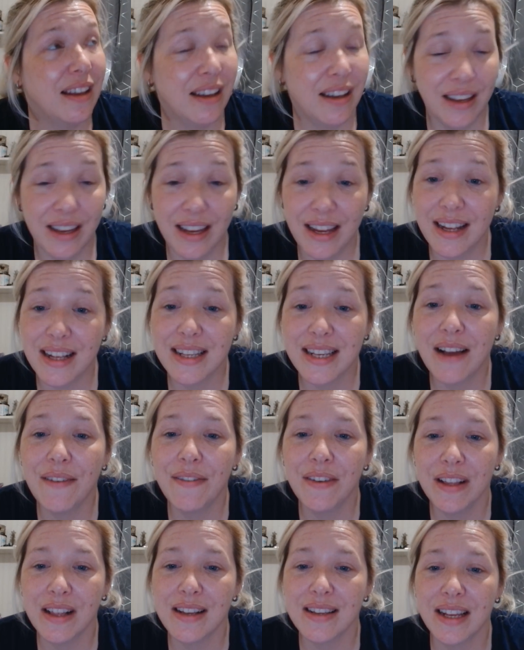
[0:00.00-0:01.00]
it's
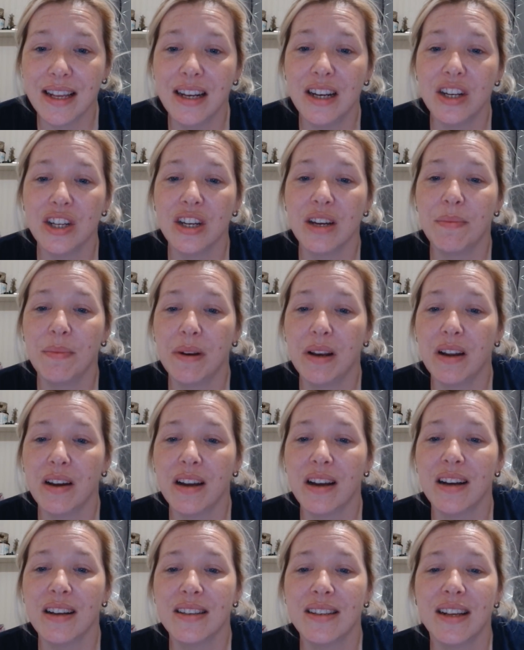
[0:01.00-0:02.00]
having this energy, but
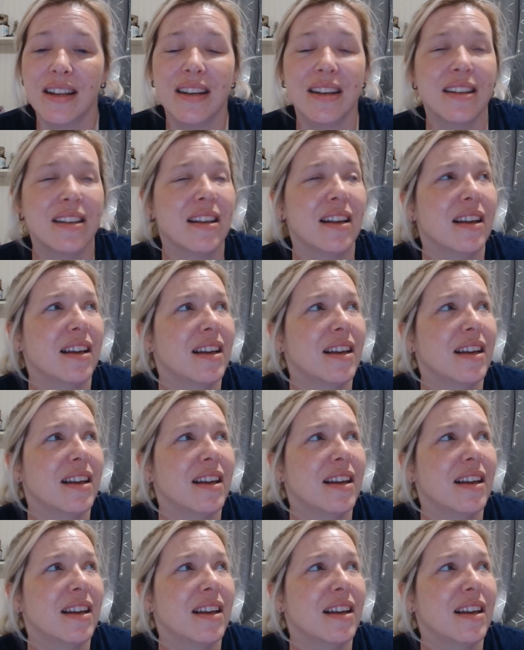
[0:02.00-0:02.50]
like I said,